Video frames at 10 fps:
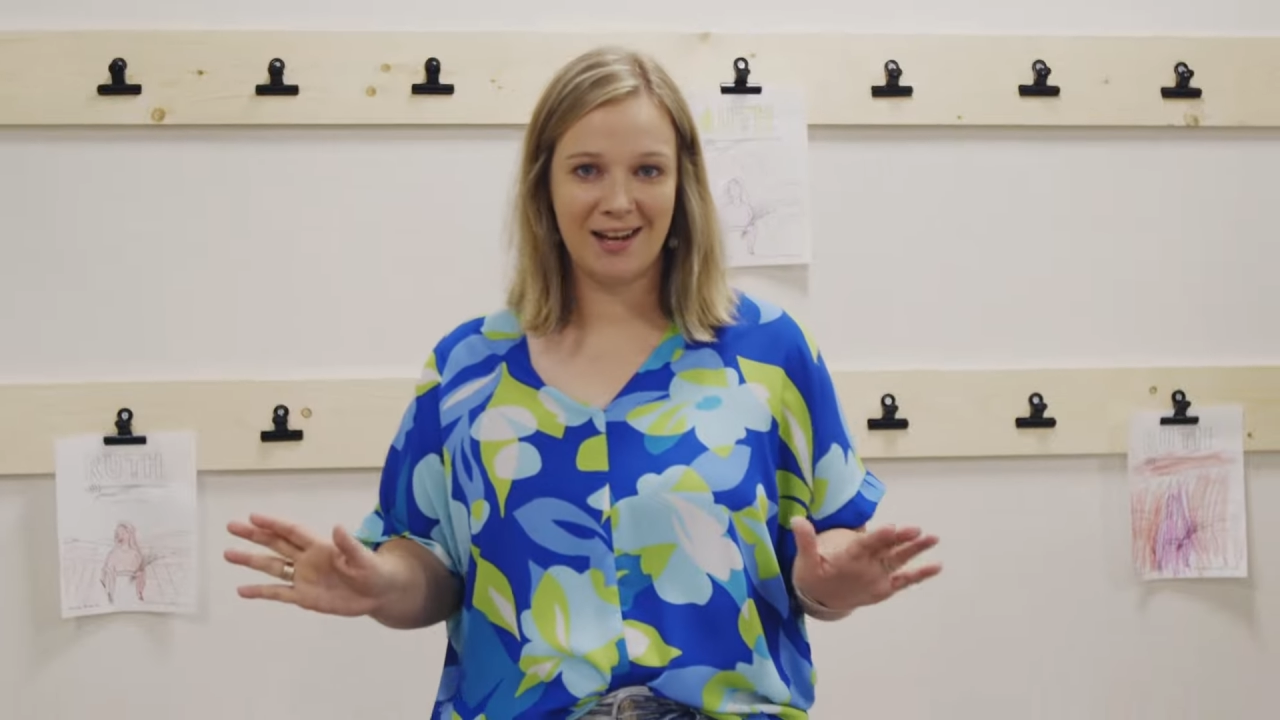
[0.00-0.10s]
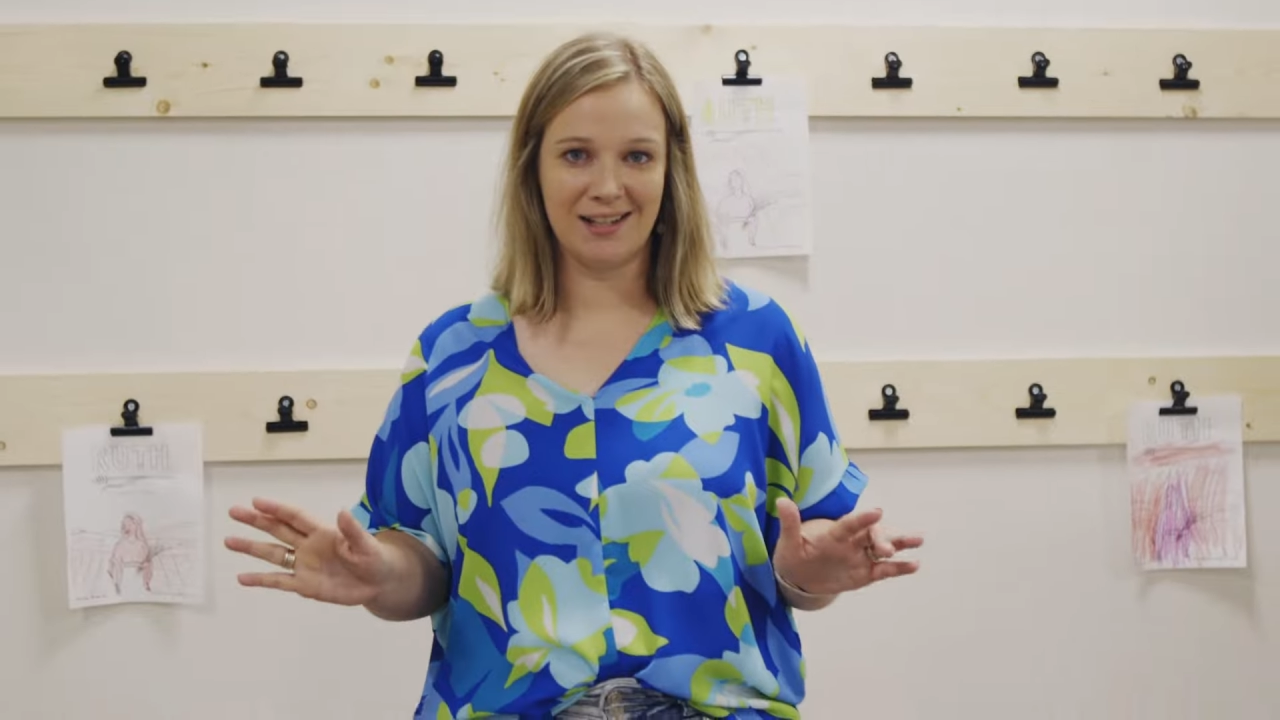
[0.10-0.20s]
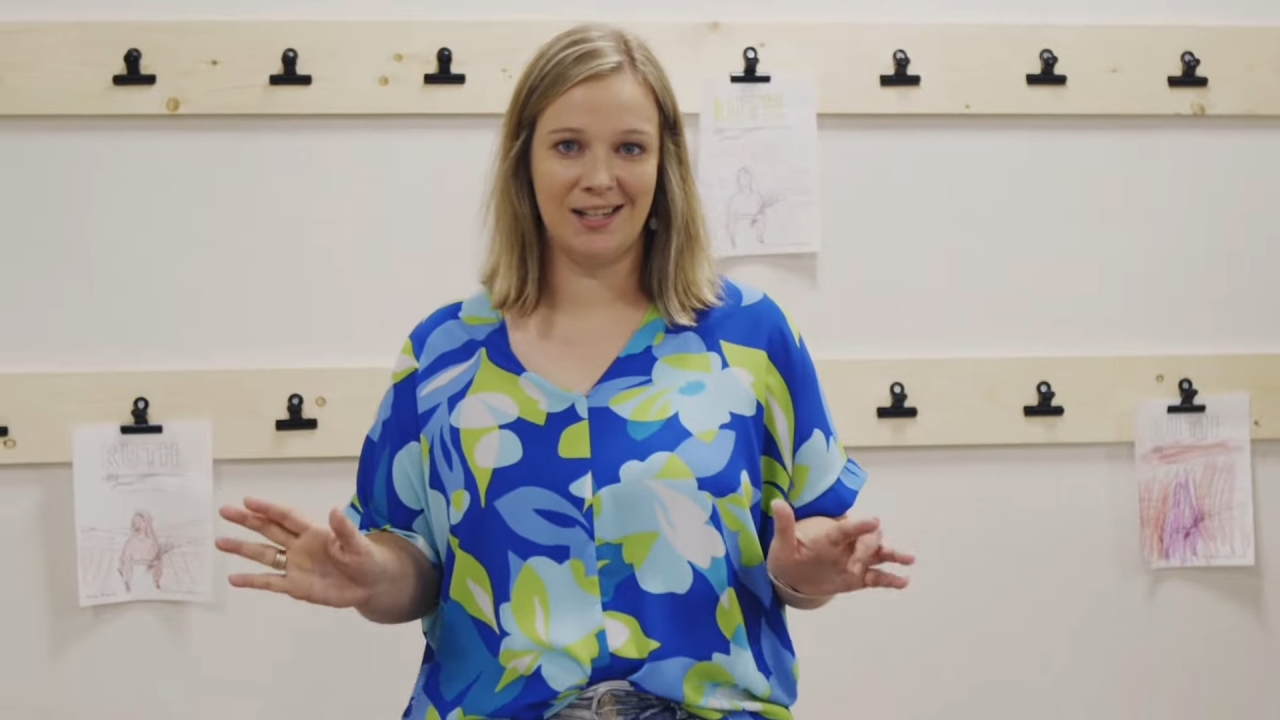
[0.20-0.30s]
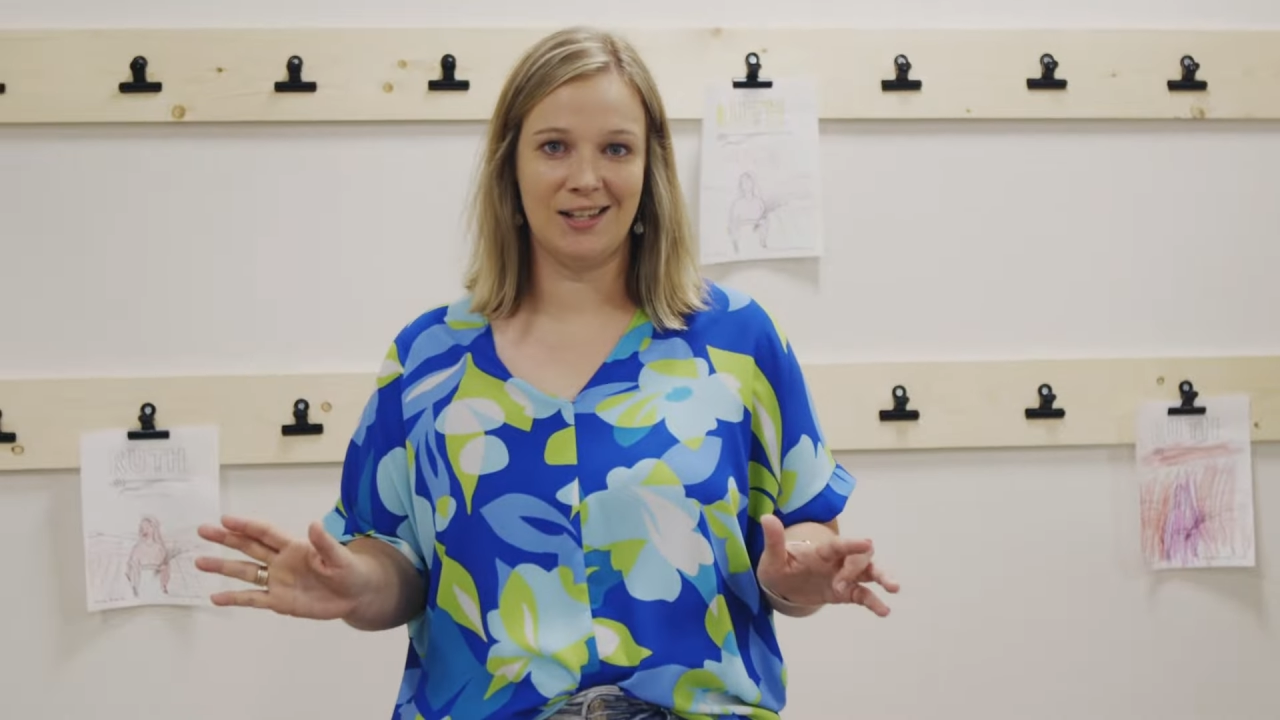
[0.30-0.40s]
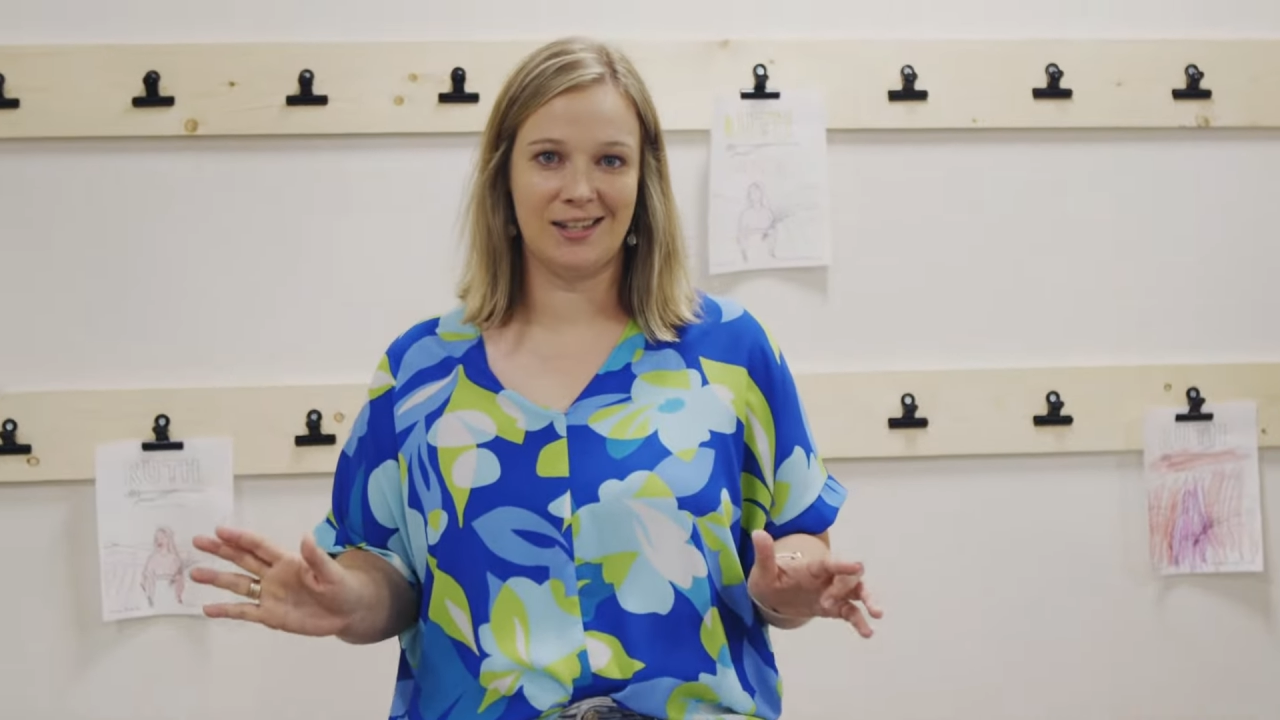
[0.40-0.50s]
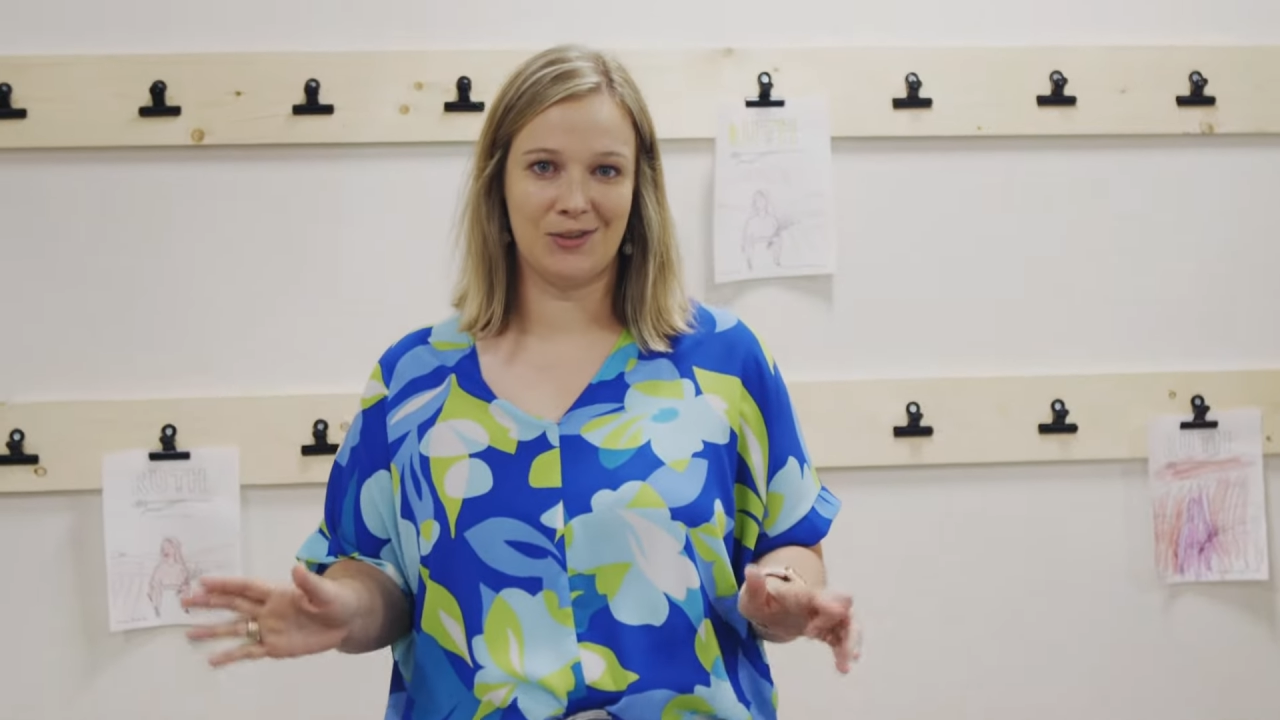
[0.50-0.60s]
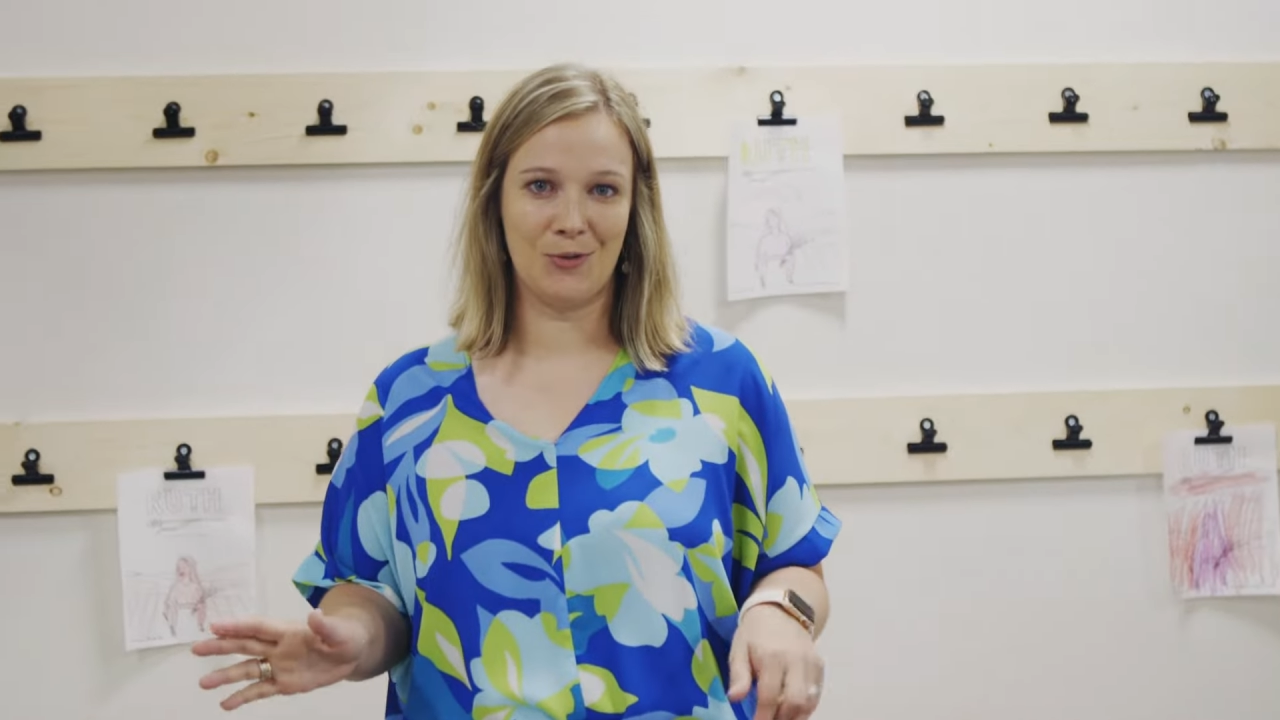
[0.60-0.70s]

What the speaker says: exits